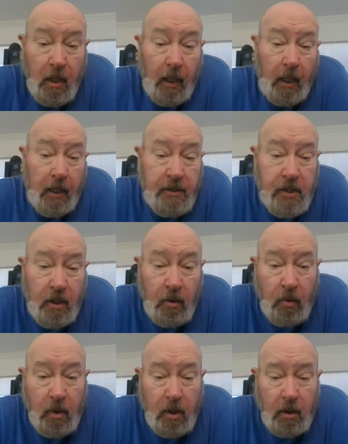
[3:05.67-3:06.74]
And
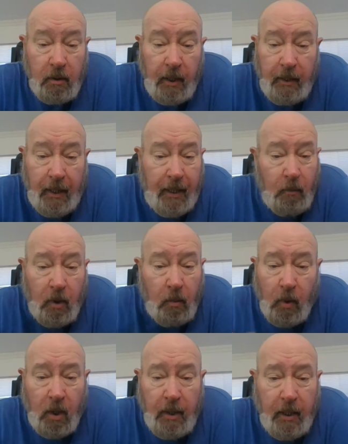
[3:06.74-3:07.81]
so they
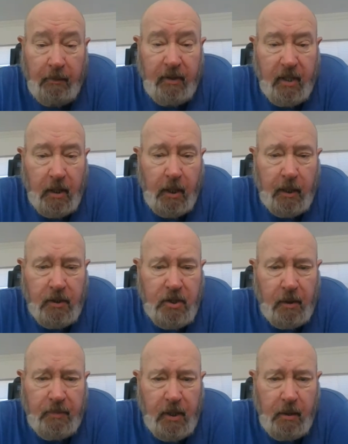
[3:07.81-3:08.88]
911'd everything and
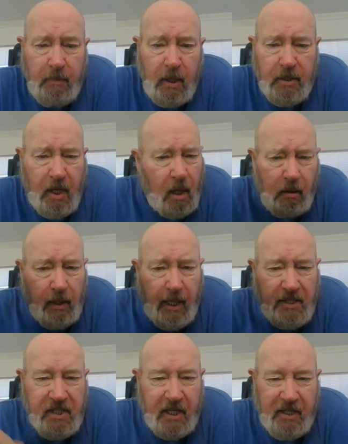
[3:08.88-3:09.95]
jumped in the bus, hauled
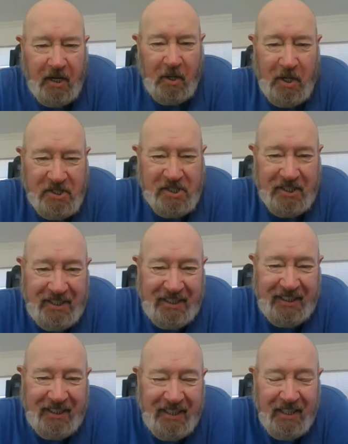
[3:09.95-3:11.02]
ass out of Austin.
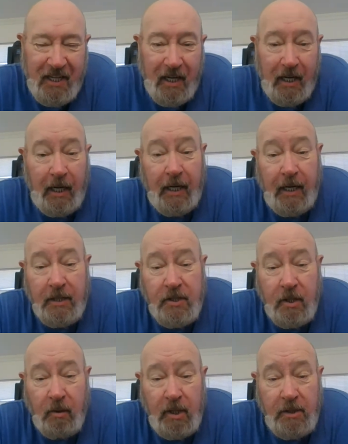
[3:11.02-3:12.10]
And then
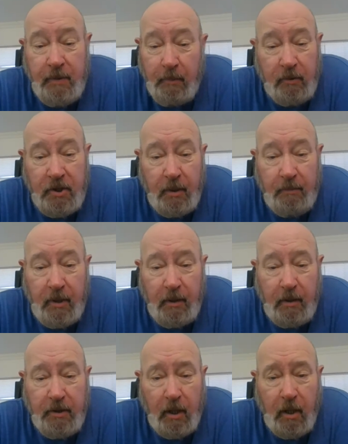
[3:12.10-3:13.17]
so these people jumped in
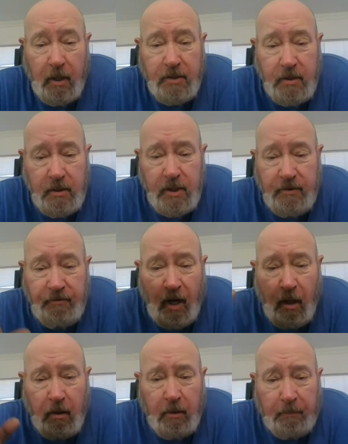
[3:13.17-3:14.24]
their trucks and just
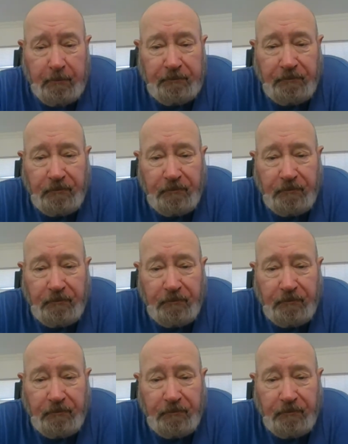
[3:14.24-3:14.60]
followed them.